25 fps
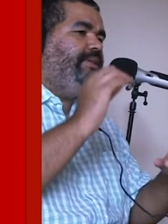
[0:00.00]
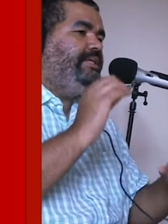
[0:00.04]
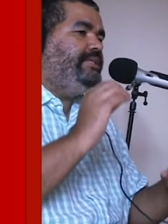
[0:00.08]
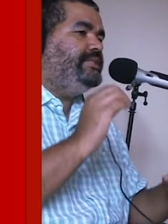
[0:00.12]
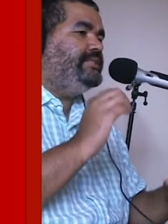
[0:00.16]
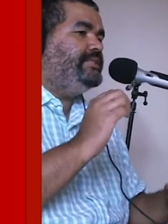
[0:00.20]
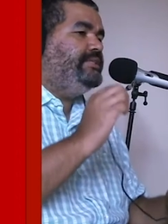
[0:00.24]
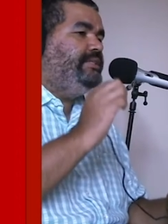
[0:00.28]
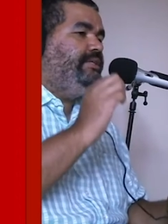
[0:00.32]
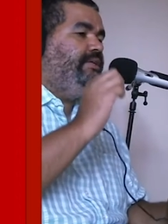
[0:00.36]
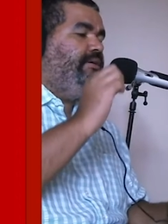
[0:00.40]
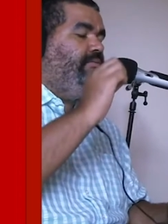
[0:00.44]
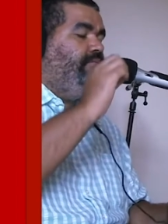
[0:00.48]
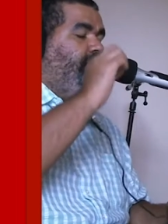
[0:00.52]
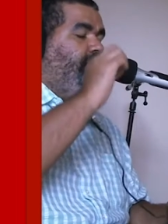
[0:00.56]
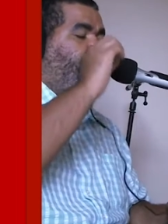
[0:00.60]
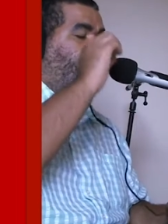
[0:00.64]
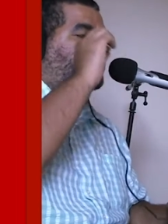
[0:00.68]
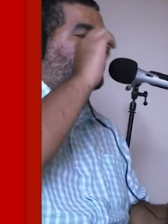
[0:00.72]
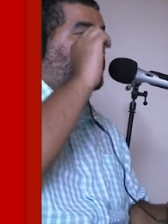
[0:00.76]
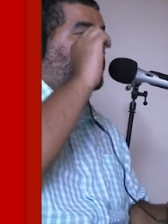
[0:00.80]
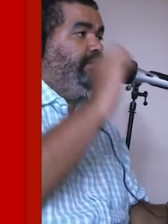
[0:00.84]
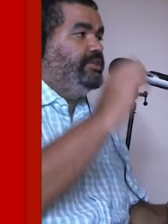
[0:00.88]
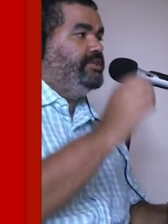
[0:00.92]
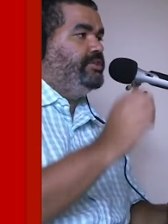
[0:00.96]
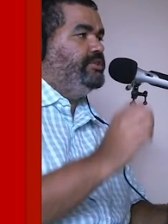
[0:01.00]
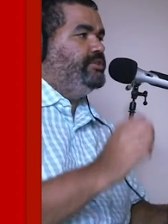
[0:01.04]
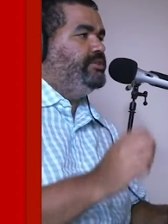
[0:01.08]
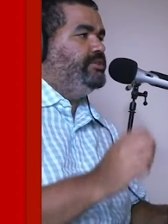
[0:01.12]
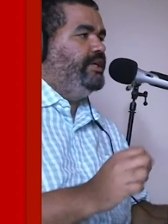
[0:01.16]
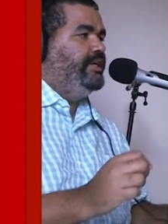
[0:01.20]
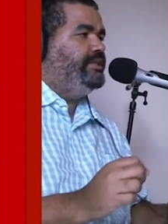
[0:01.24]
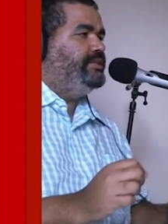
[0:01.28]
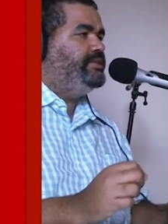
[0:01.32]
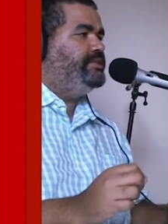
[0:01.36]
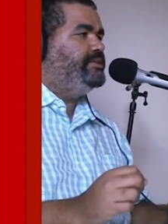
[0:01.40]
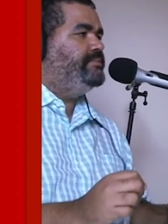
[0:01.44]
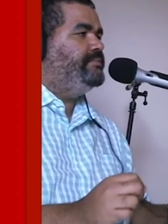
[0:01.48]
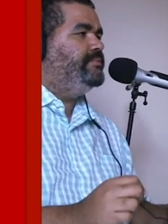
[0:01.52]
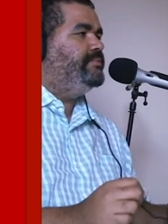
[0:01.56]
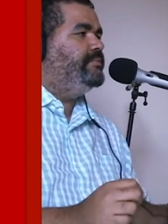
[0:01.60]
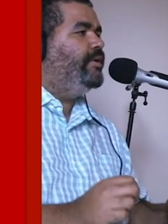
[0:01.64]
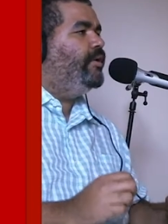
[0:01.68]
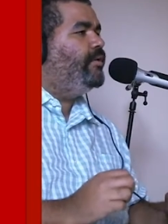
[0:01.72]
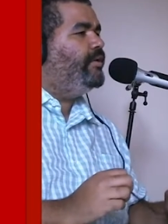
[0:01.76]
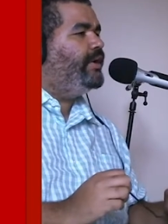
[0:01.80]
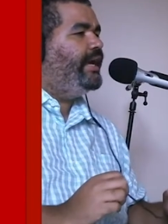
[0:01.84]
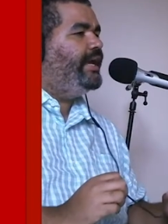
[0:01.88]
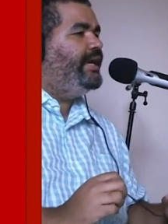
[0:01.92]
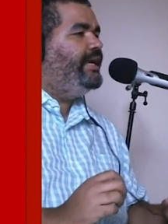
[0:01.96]
this with Doctor Strange.
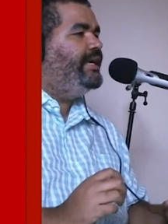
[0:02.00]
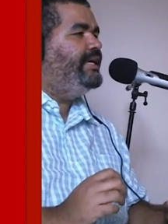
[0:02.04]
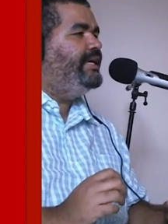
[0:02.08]
Okay,